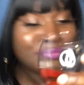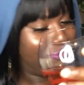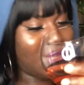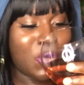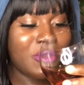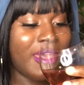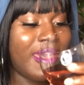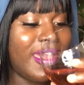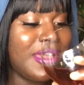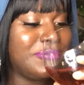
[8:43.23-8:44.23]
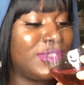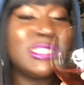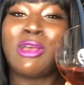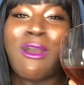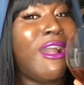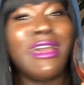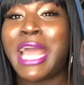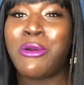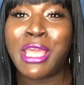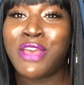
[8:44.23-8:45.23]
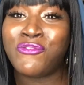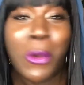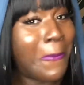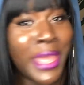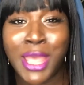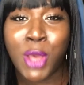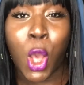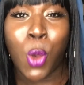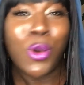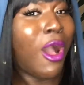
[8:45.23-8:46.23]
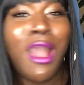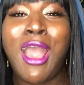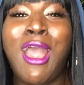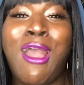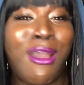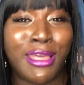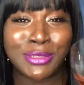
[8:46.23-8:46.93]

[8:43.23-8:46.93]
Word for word: Okay? It's hard out here for a pimp hoe. Ah!